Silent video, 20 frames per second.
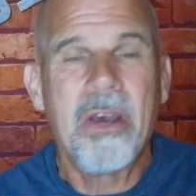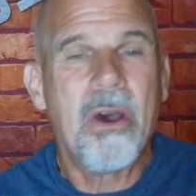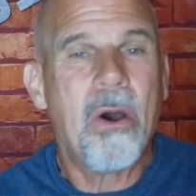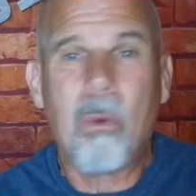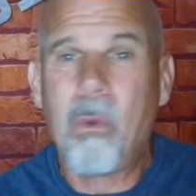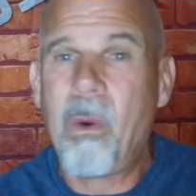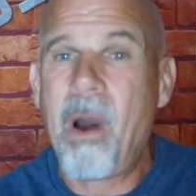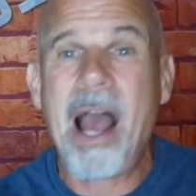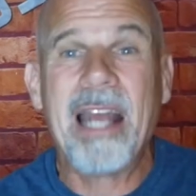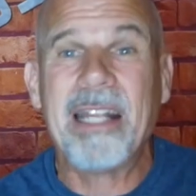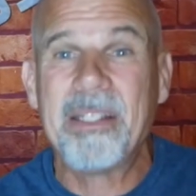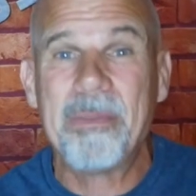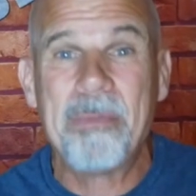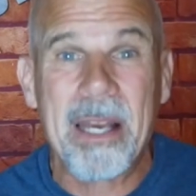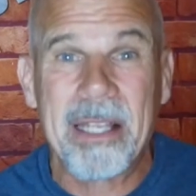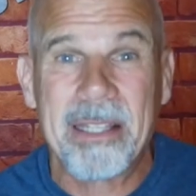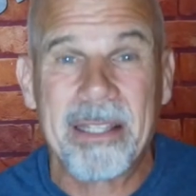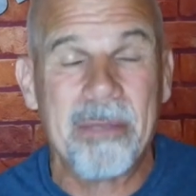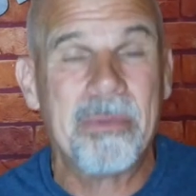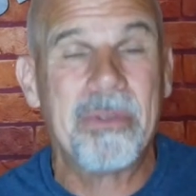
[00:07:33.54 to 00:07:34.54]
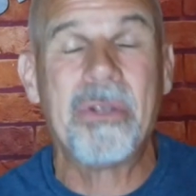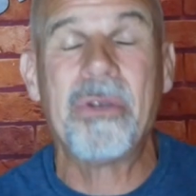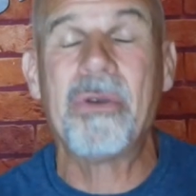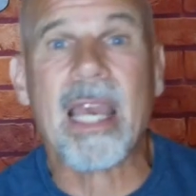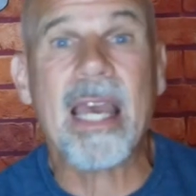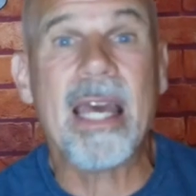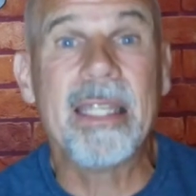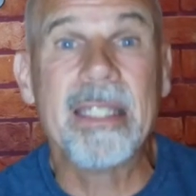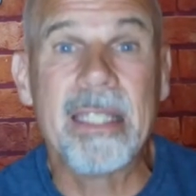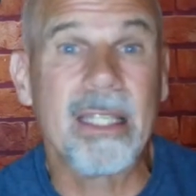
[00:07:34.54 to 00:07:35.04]
Why expect them to?
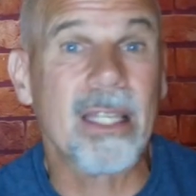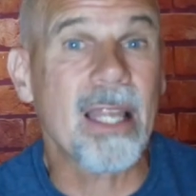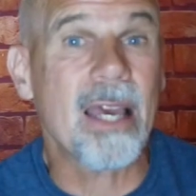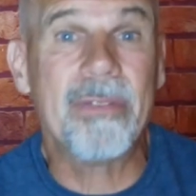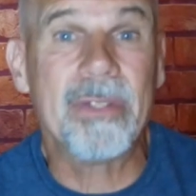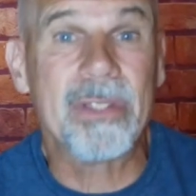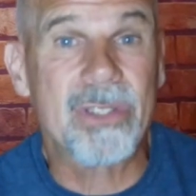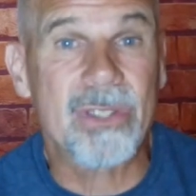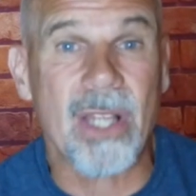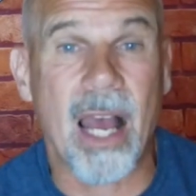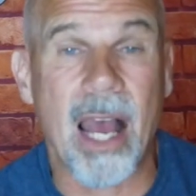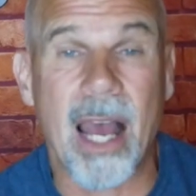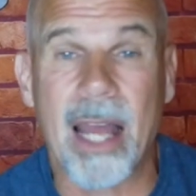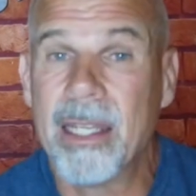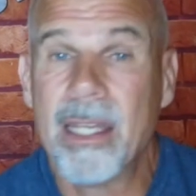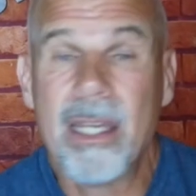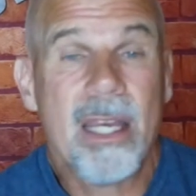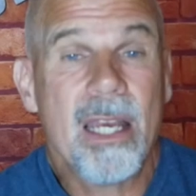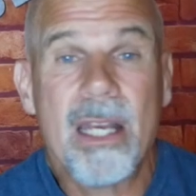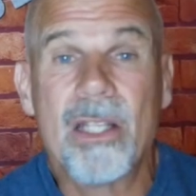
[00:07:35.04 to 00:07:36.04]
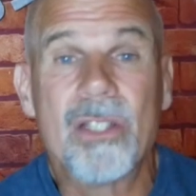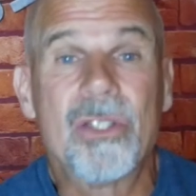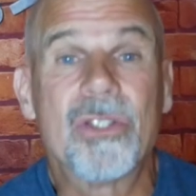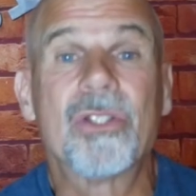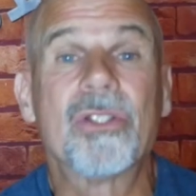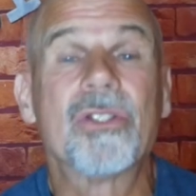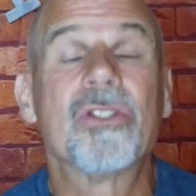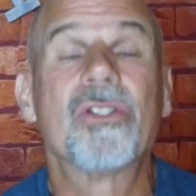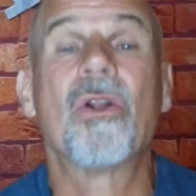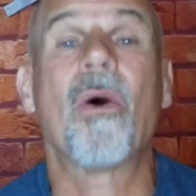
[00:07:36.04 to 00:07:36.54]
And the 11th sign is
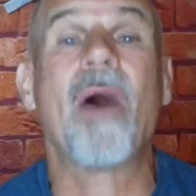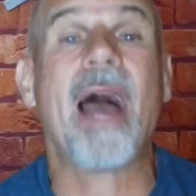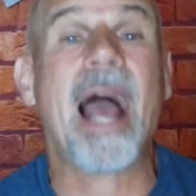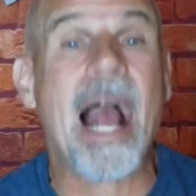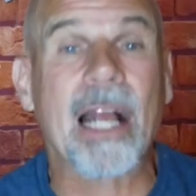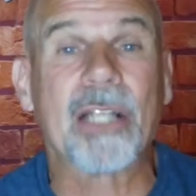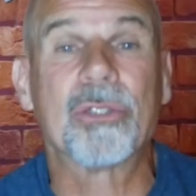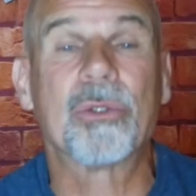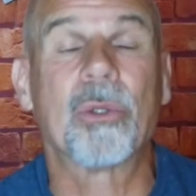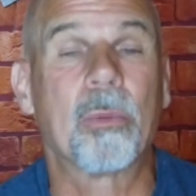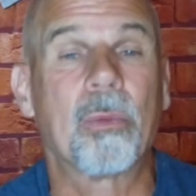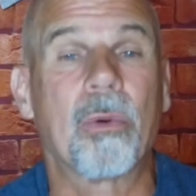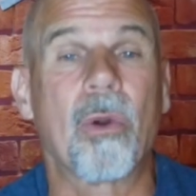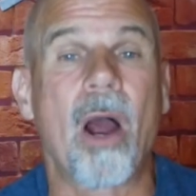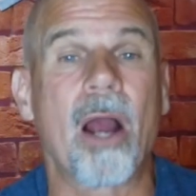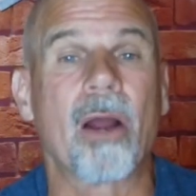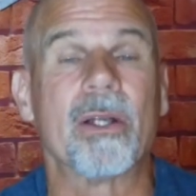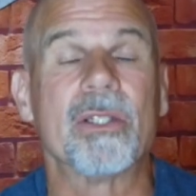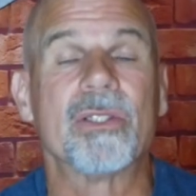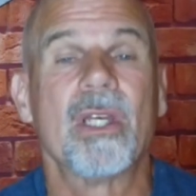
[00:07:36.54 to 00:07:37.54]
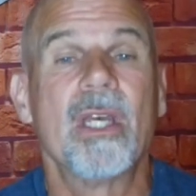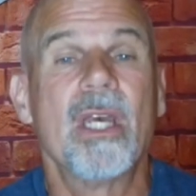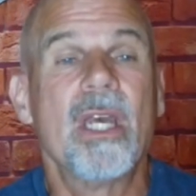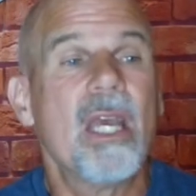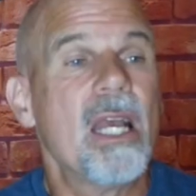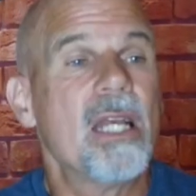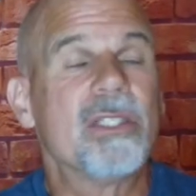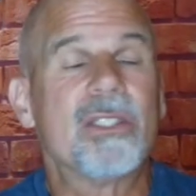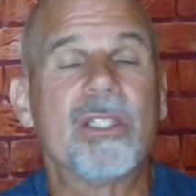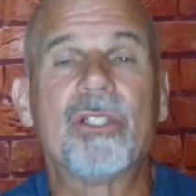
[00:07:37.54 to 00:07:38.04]
there's no actual progress.
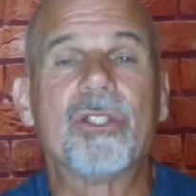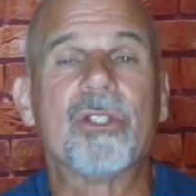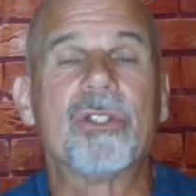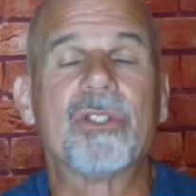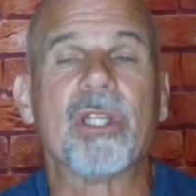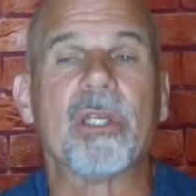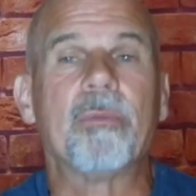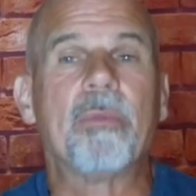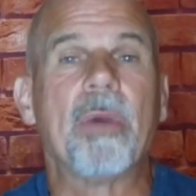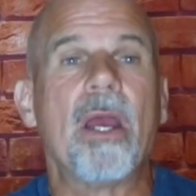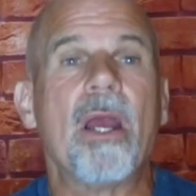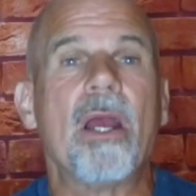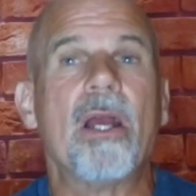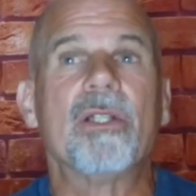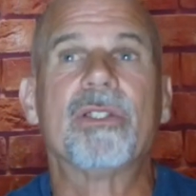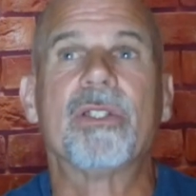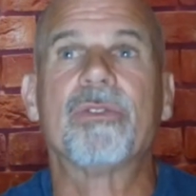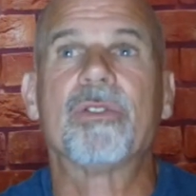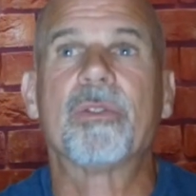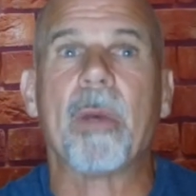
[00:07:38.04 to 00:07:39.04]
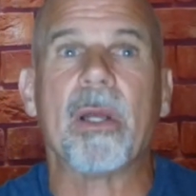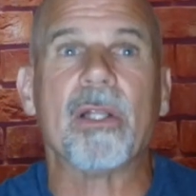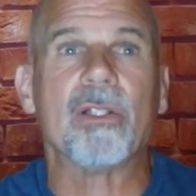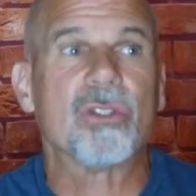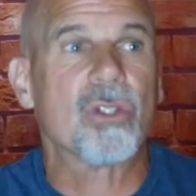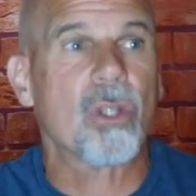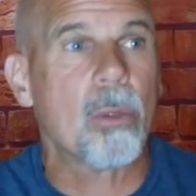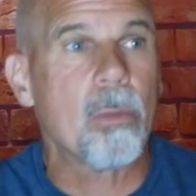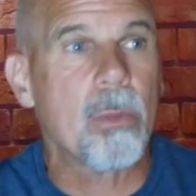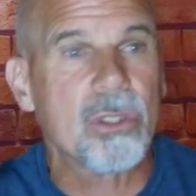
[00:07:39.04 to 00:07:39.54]
It's interesting. Parents have spent
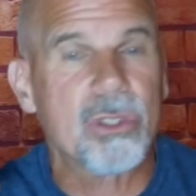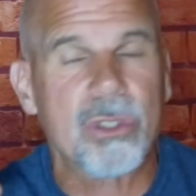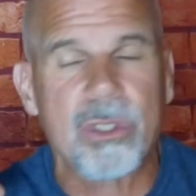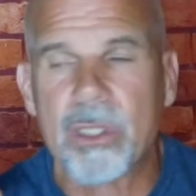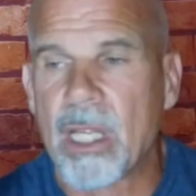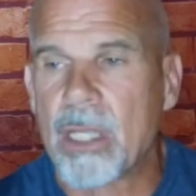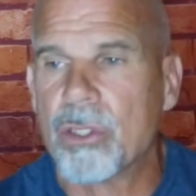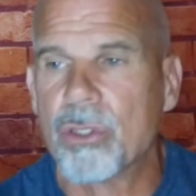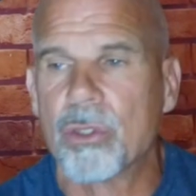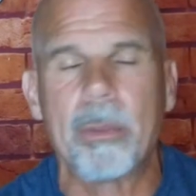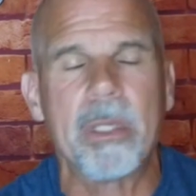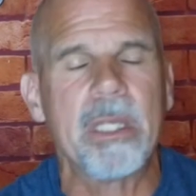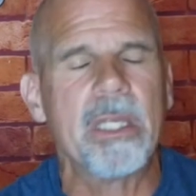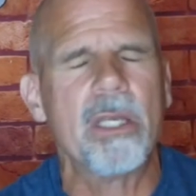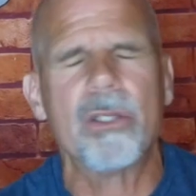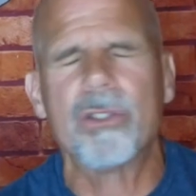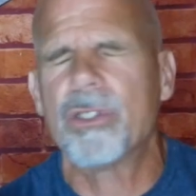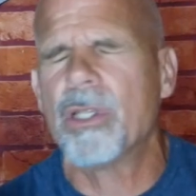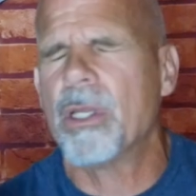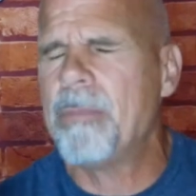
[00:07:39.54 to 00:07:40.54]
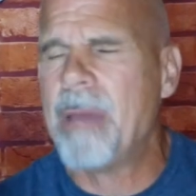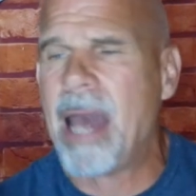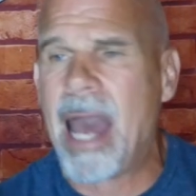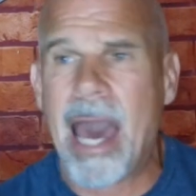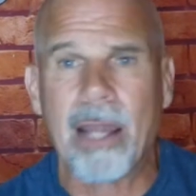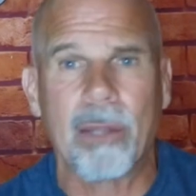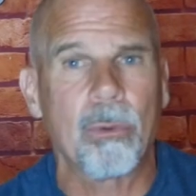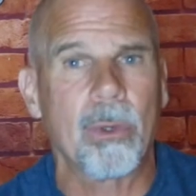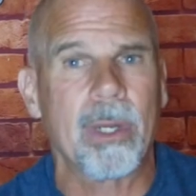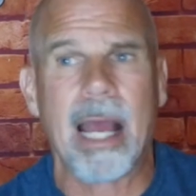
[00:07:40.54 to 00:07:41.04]
so many years in a
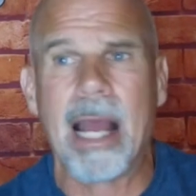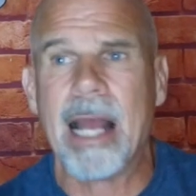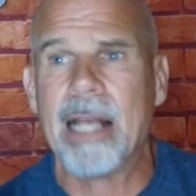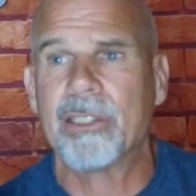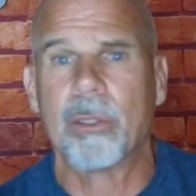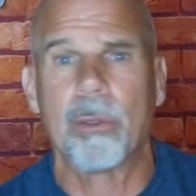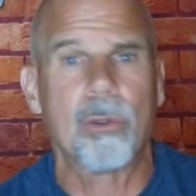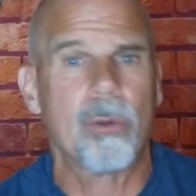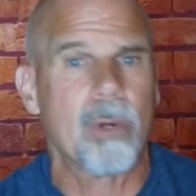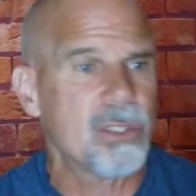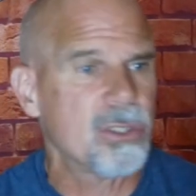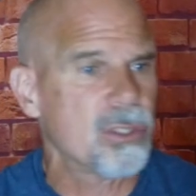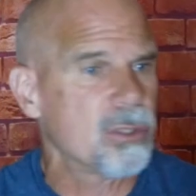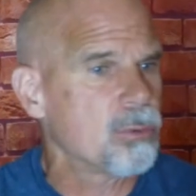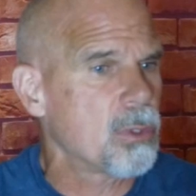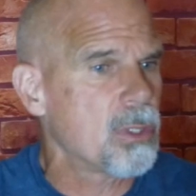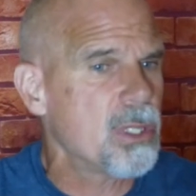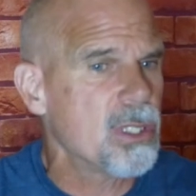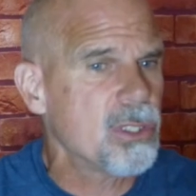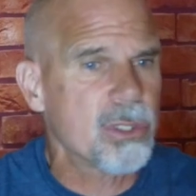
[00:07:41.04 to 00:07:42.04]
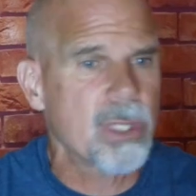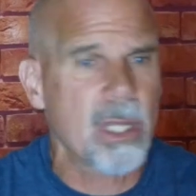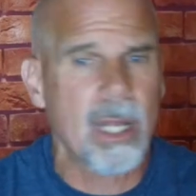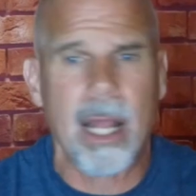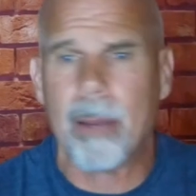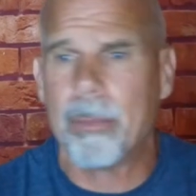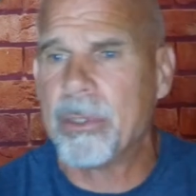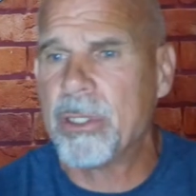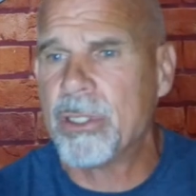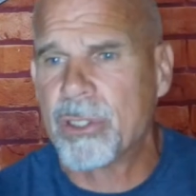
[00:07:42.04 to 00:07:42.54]
battle. When I ask them questions, well, this is going to
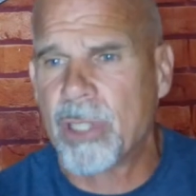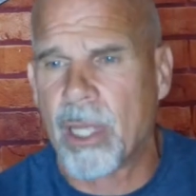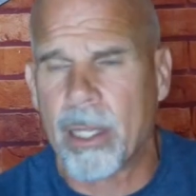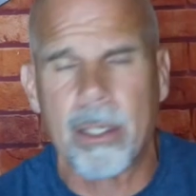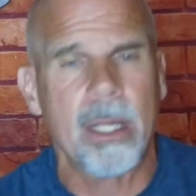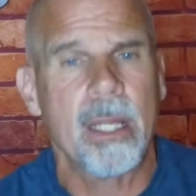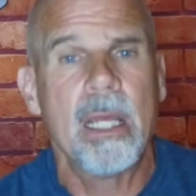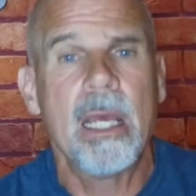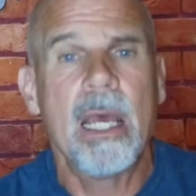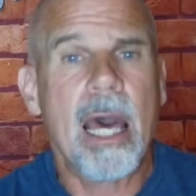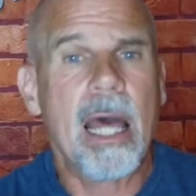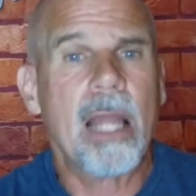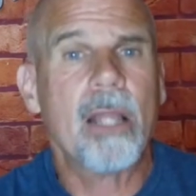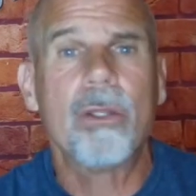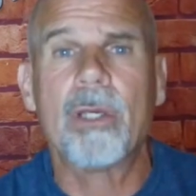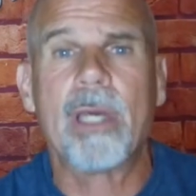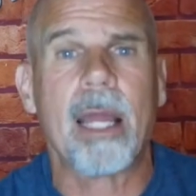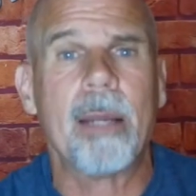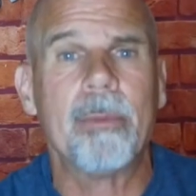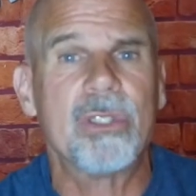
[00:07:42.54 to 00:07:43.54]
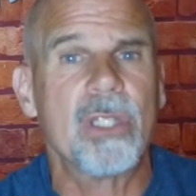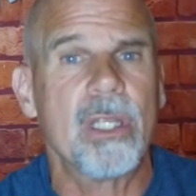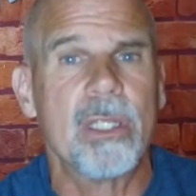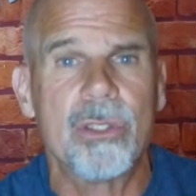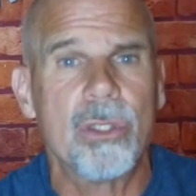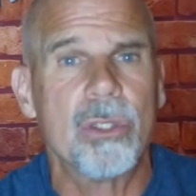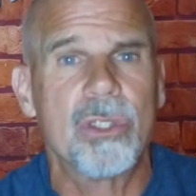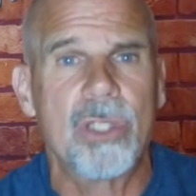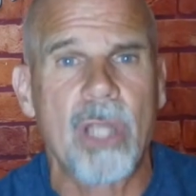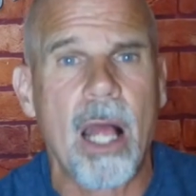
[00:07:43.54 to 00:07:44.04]
happen, this is going to happen. I'll look at them and say, is
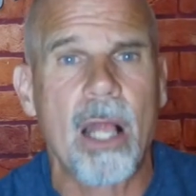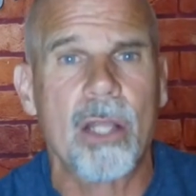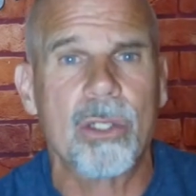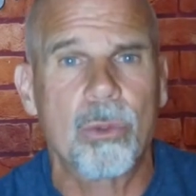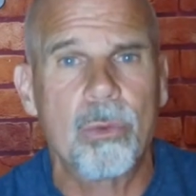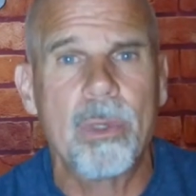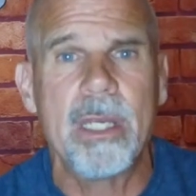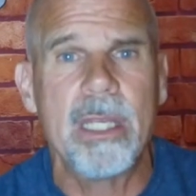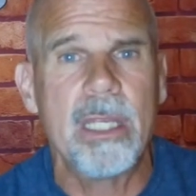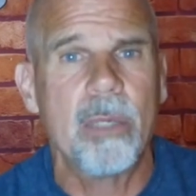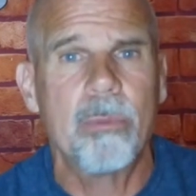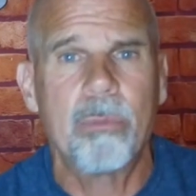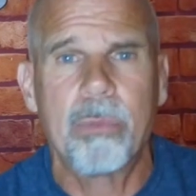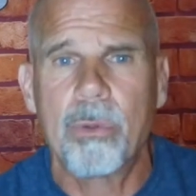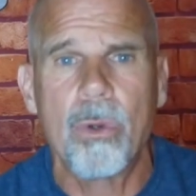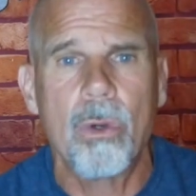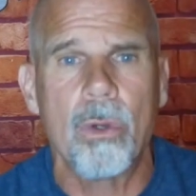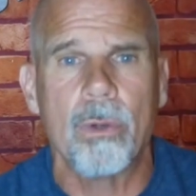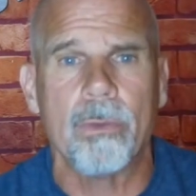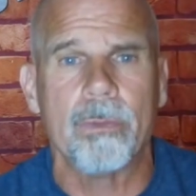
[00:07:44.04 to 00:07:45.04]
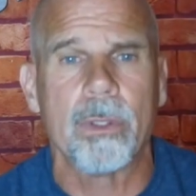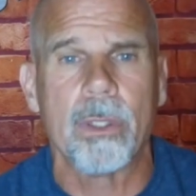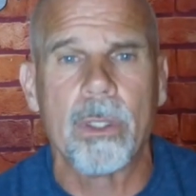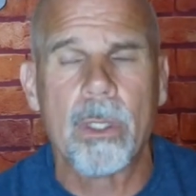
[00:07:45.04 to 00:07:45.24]
your child's reading improved?